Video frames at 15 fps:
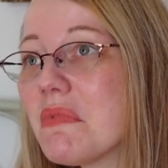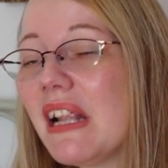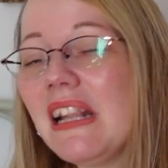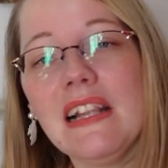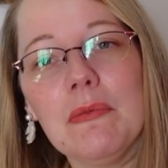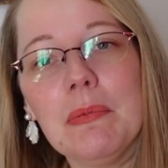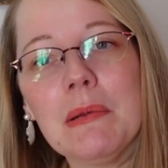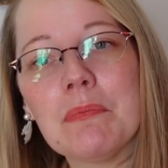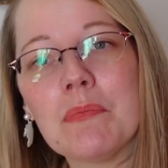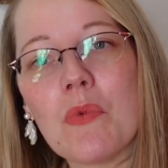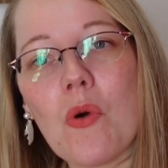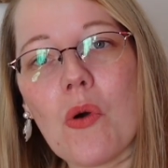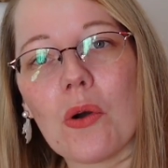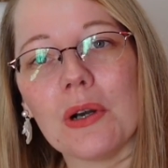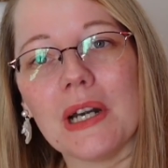a little bit
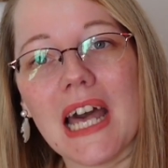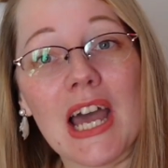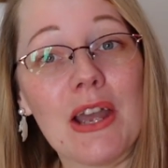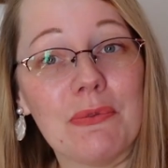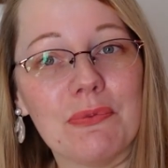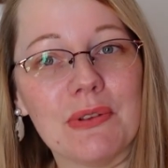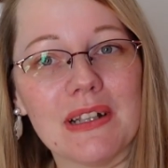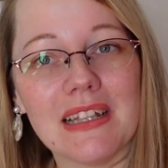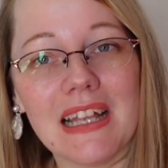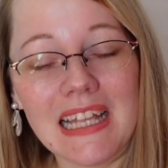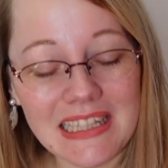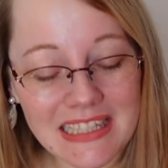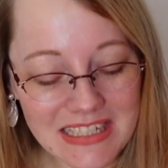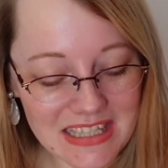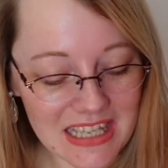more, I feel.
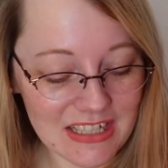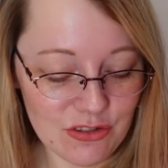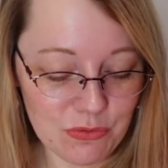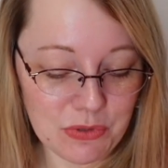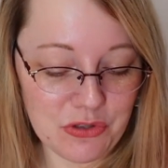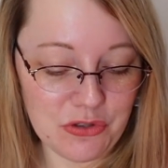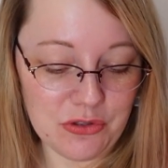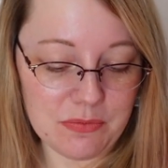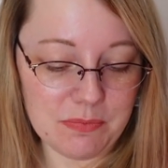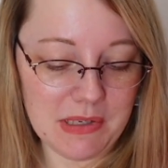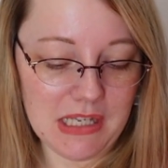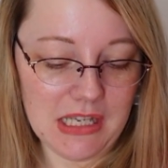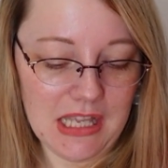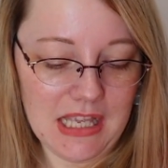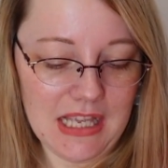At least that's what suits me.
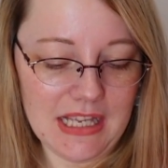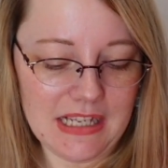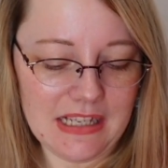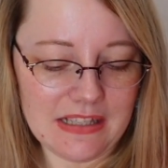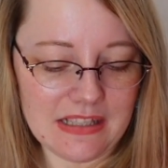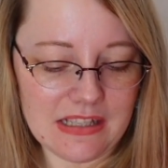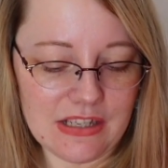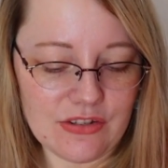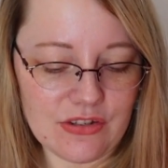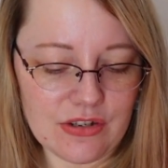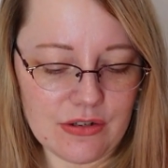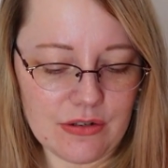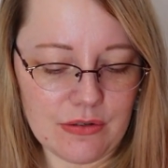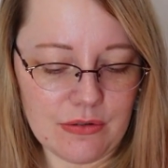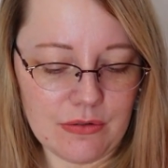Is this
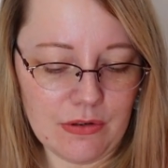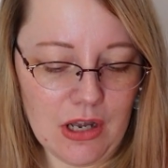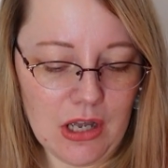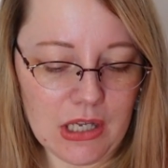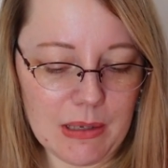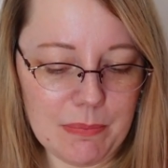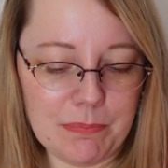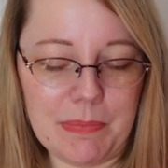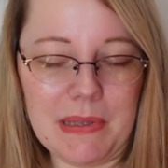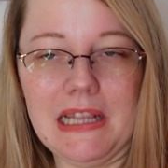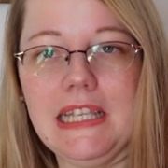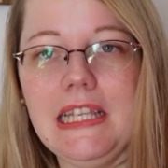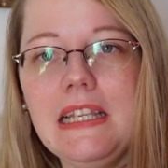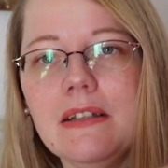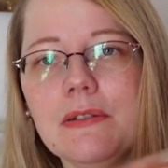
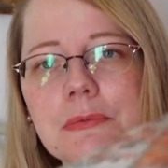Rockabilly.